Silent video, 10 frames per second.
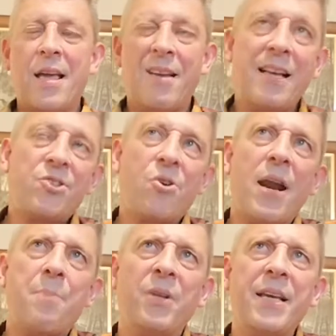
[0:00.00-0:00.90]
It's got
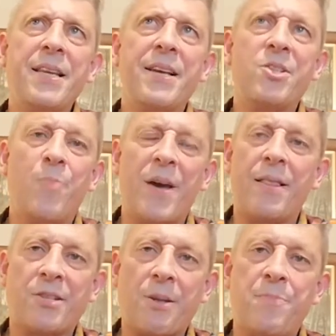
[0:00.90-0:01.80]
a bleakness, but
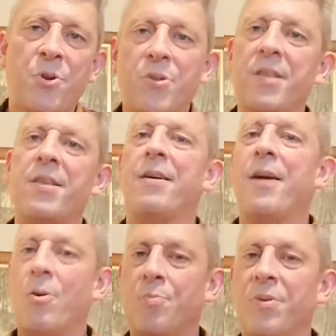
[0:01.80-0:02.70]
there's a beauty to
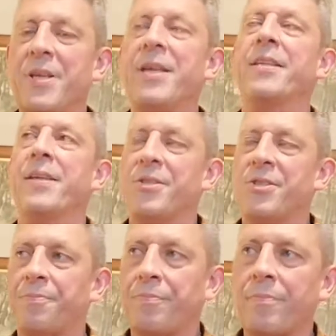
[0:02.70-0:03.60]
how bleak it is.